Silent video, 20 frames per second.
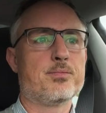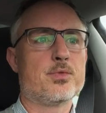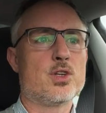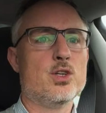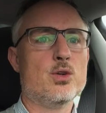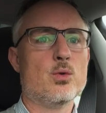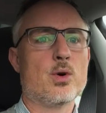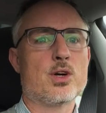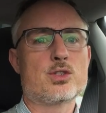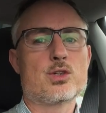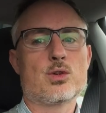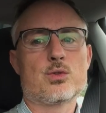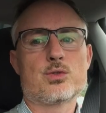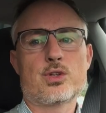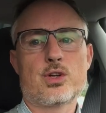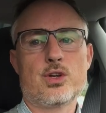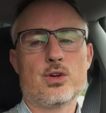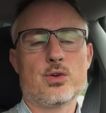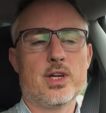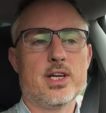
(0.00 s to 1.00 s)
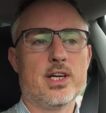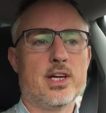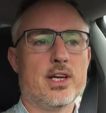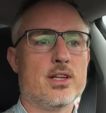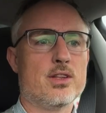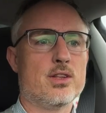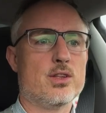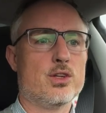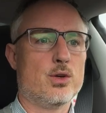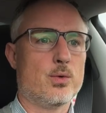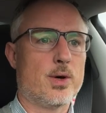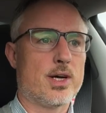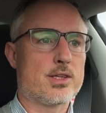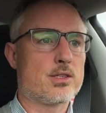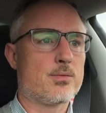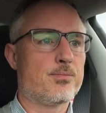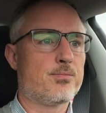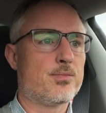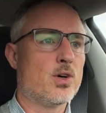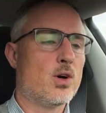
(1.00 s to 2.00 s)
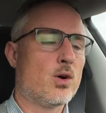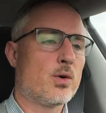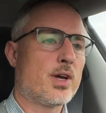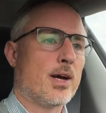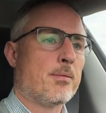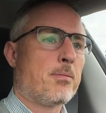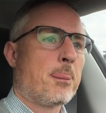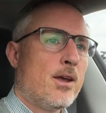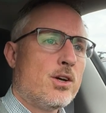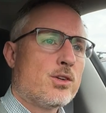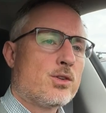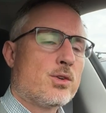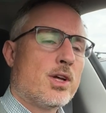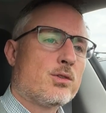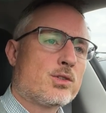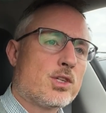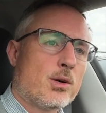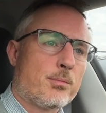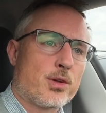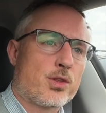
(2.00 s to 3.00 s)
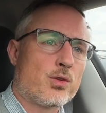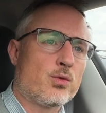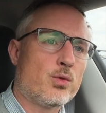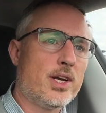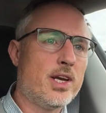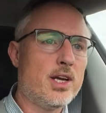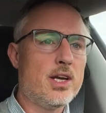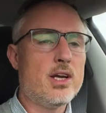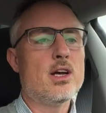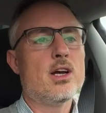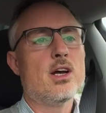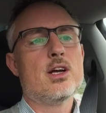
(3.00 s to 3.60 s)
U.S. Social Security in the U.S. Okay, so that was number 3.